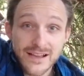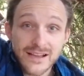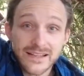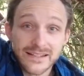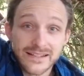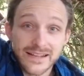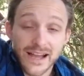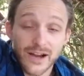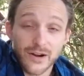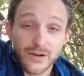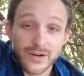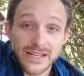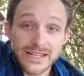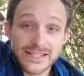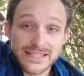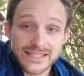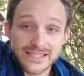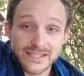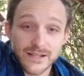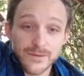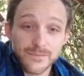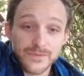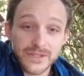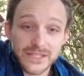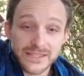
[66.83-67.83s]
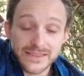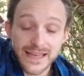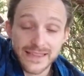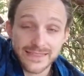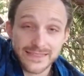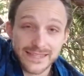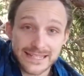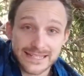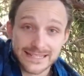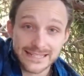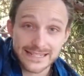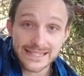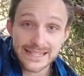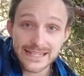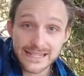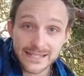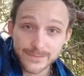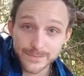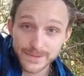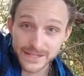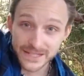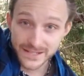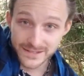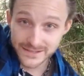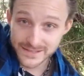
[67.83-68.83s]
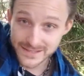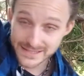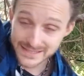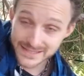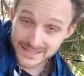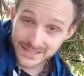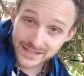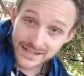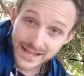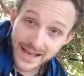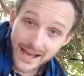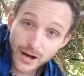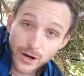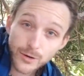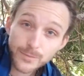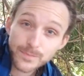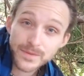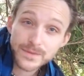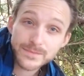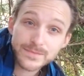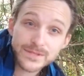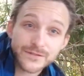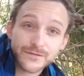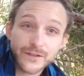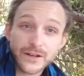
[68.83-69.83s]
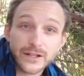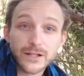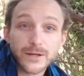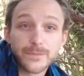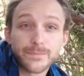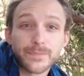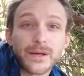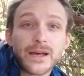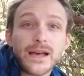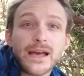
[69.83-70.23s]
Now, it's something that they need because it's going to help them develop